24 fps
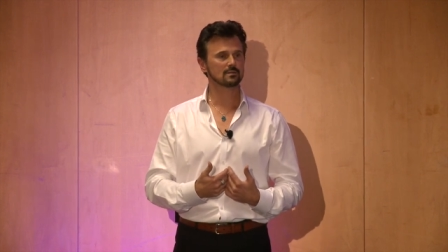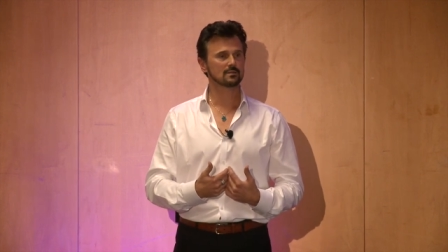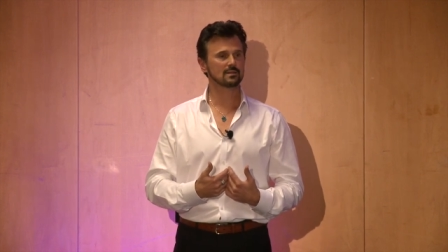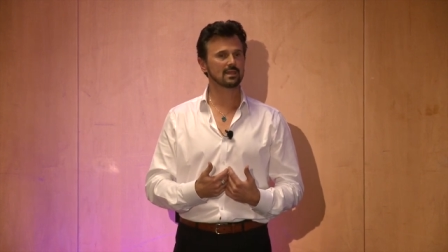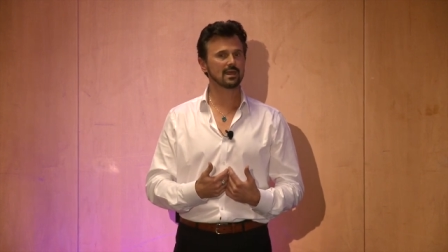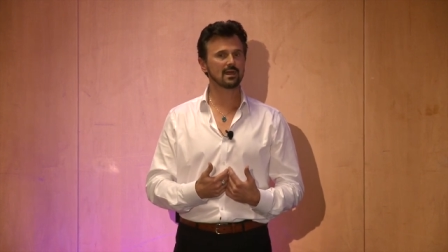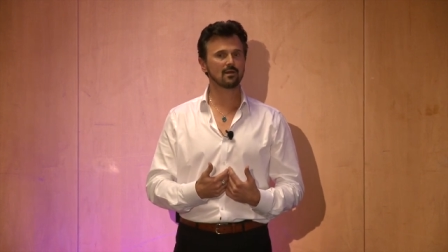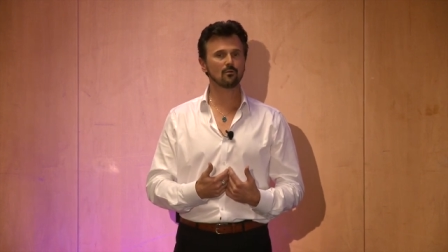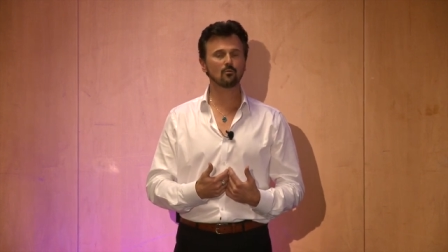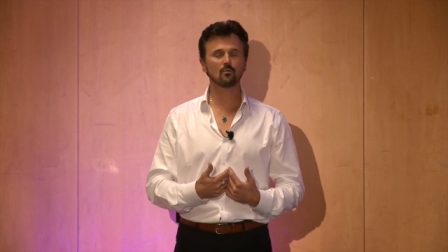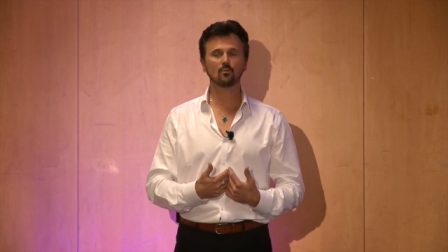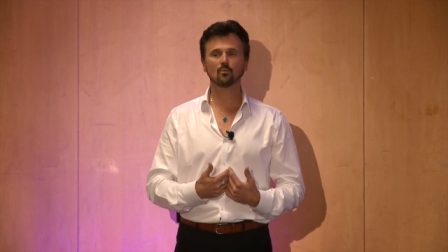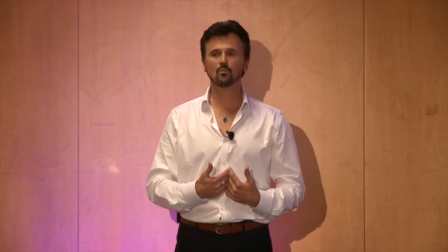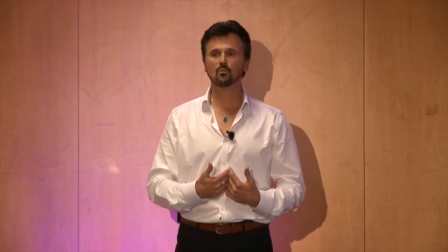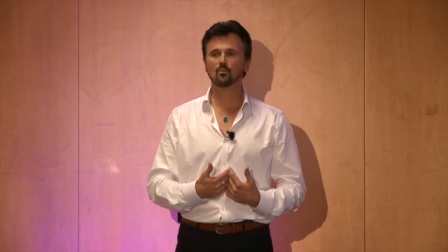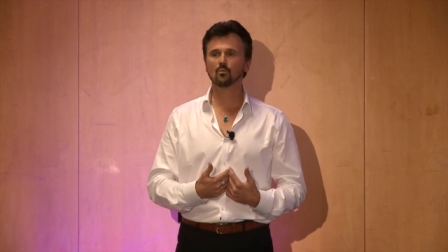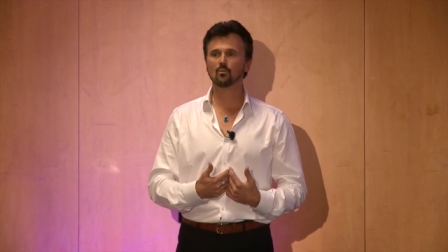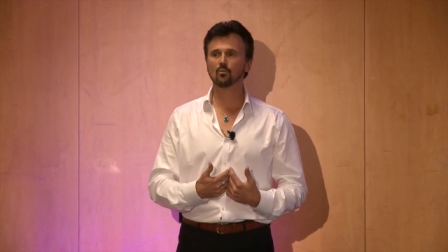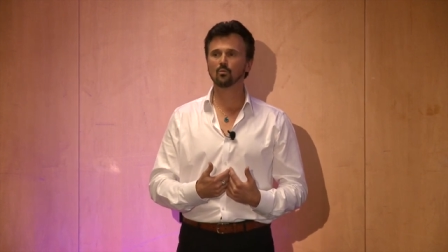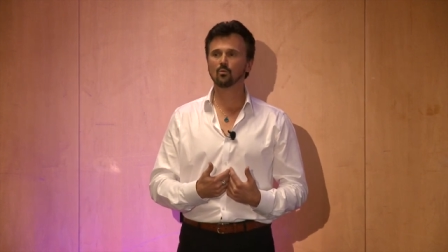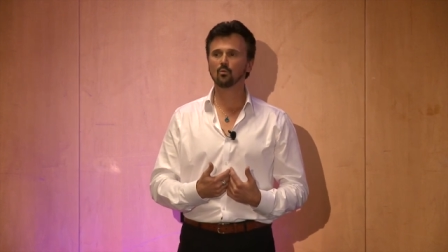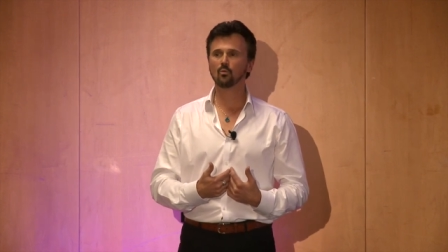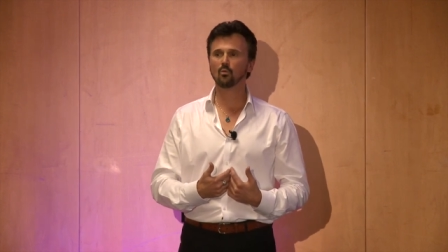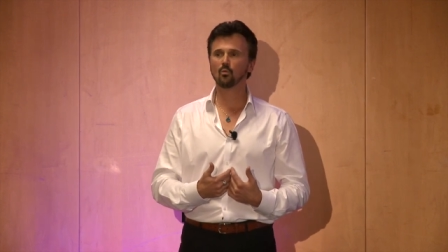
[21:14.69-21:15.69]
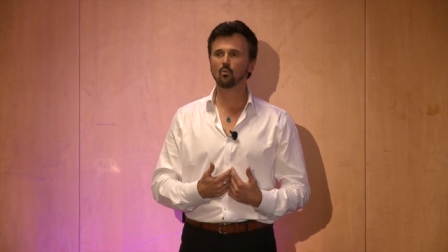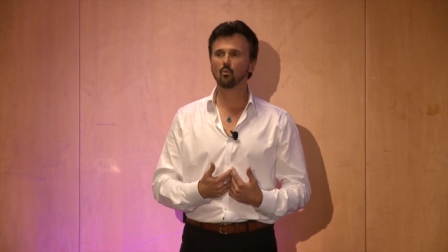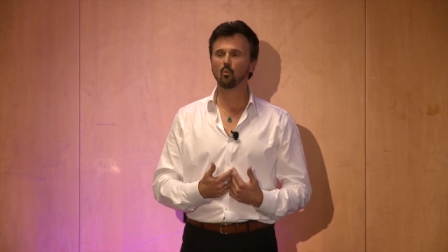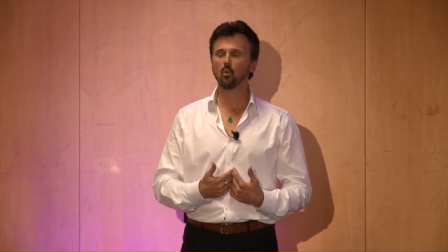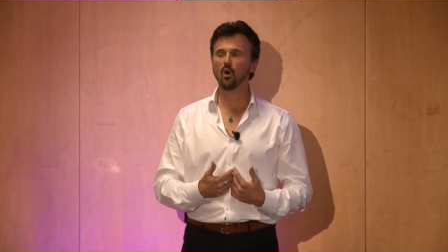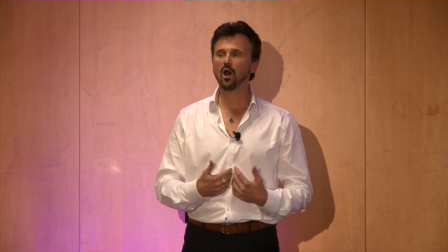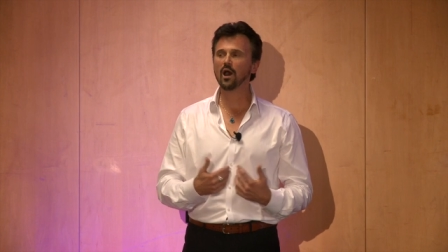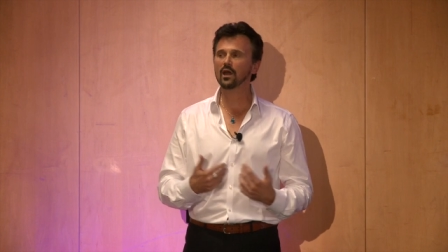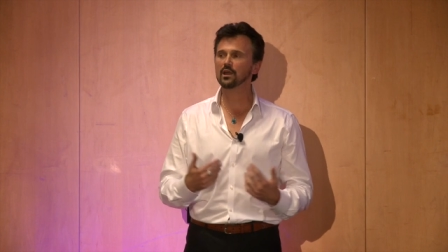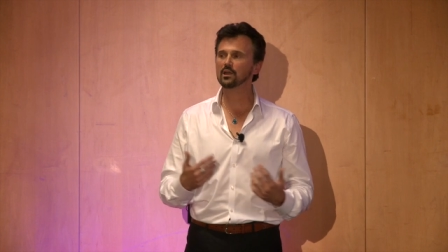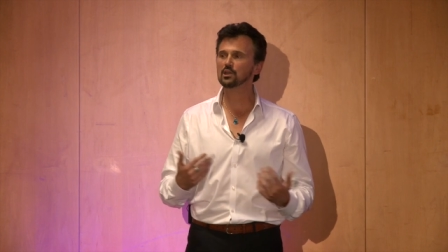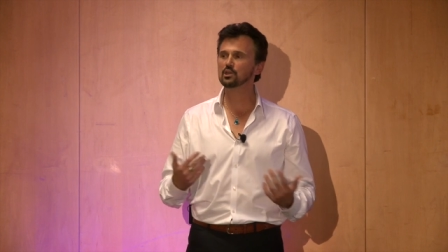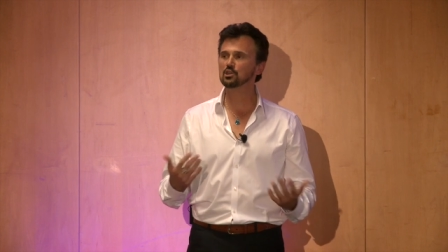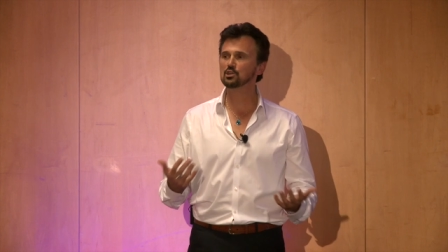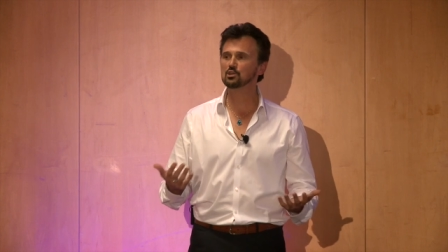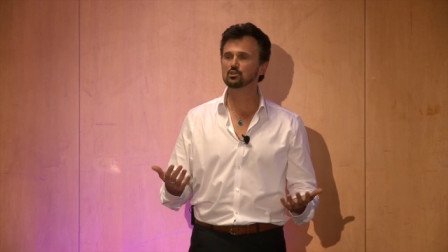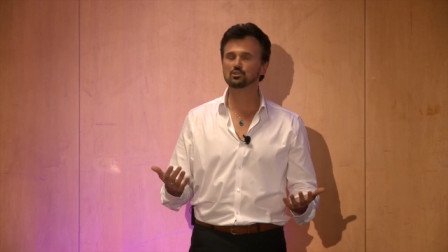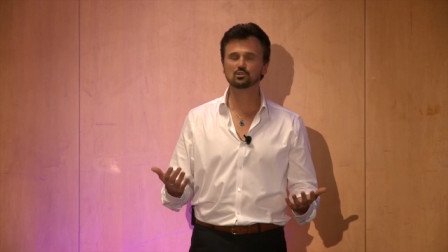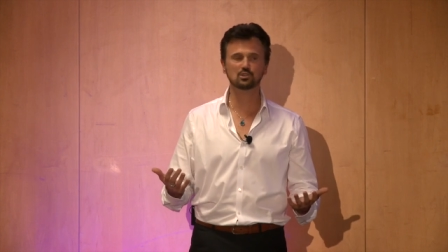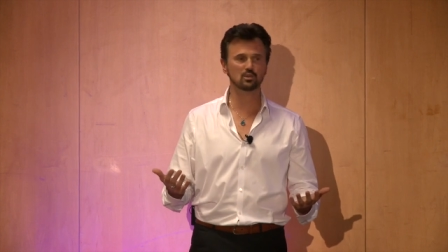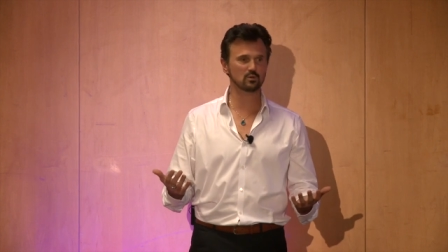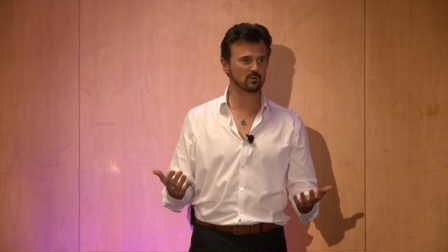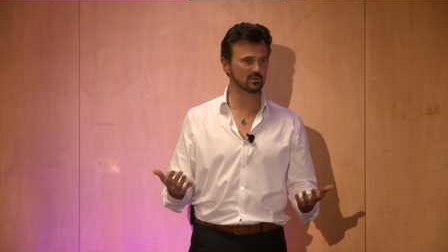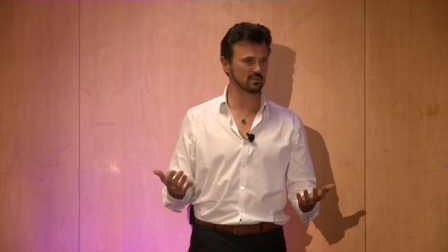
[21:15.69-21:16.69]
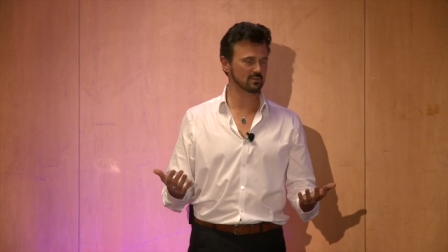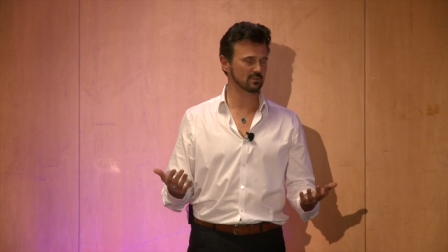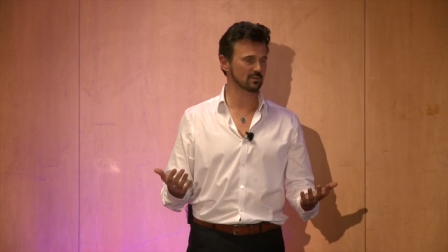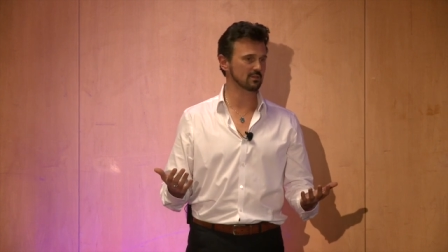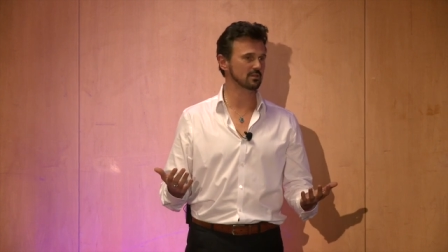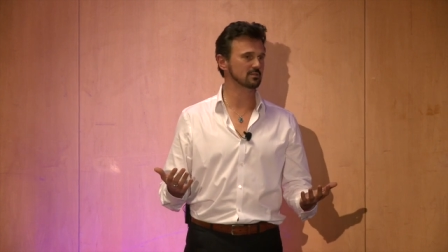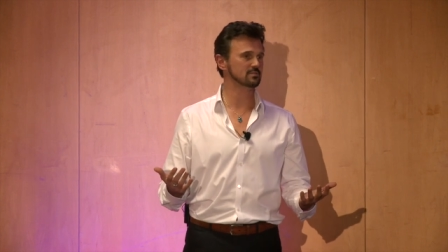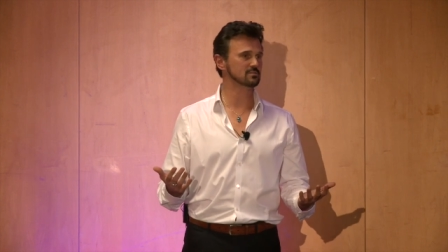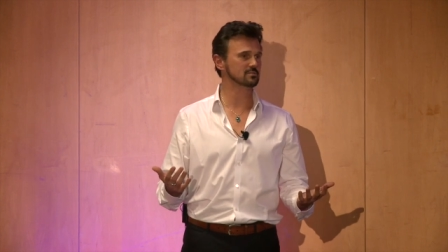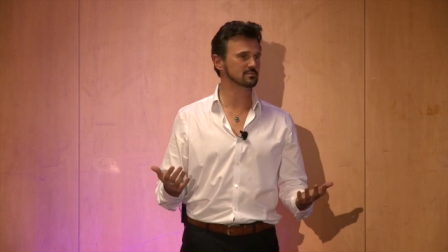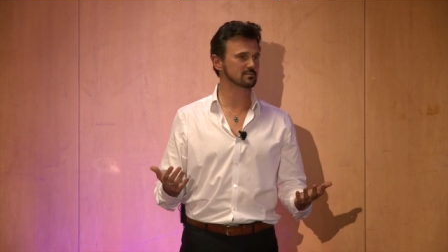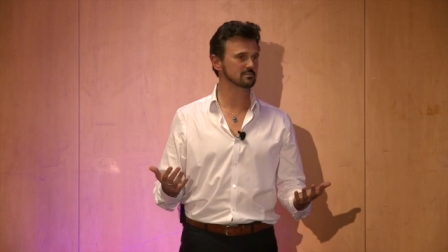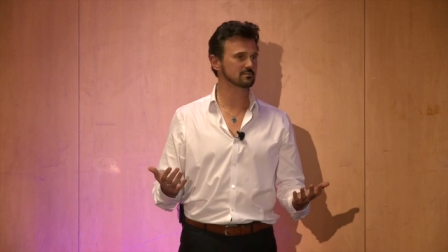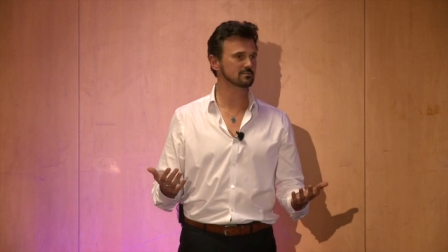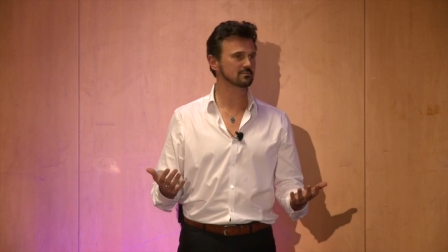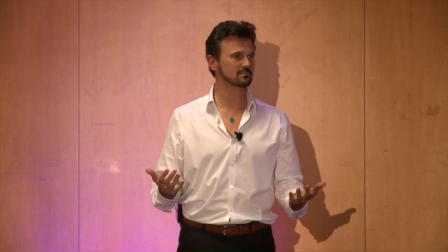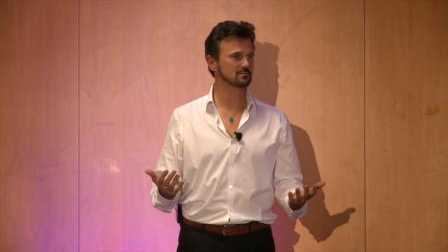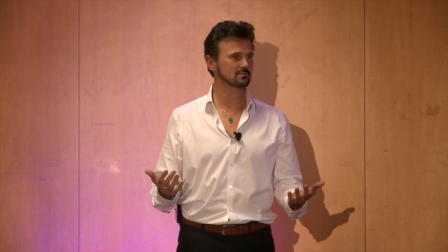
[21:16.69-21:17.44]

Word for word: Now, why are you doing this?